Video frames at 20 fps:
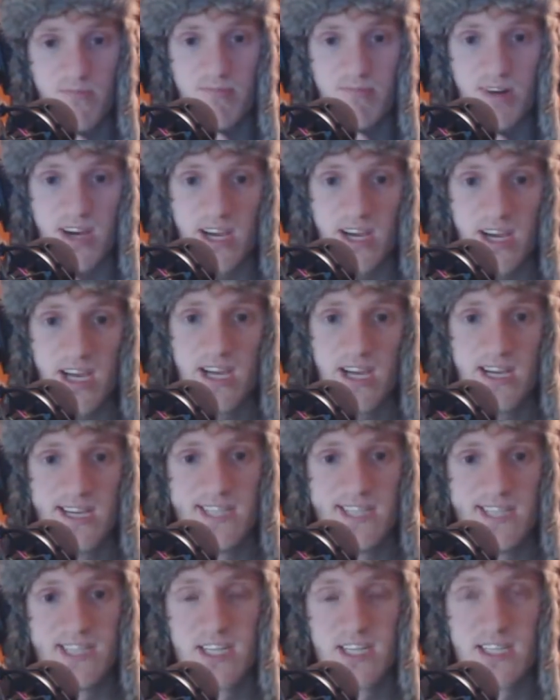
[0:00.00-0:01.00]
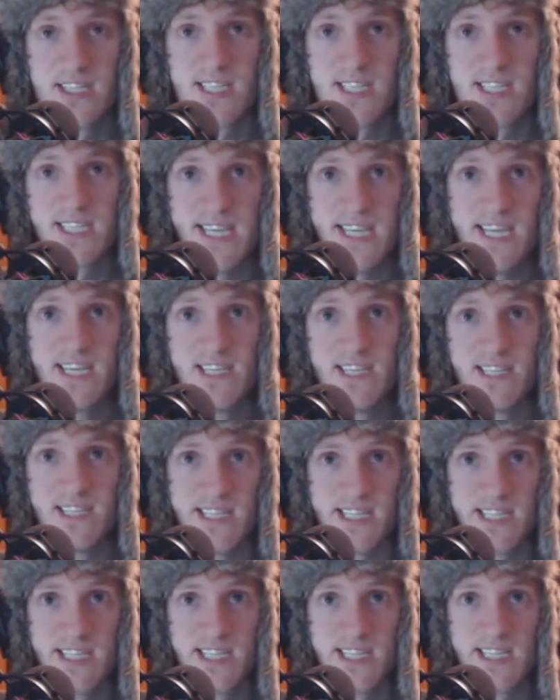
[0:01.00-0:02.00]
but he's going to stay
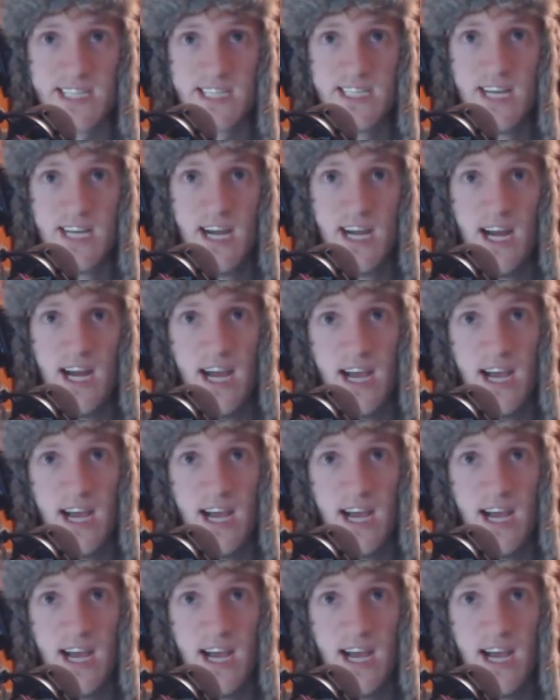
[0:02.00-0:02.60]
consistent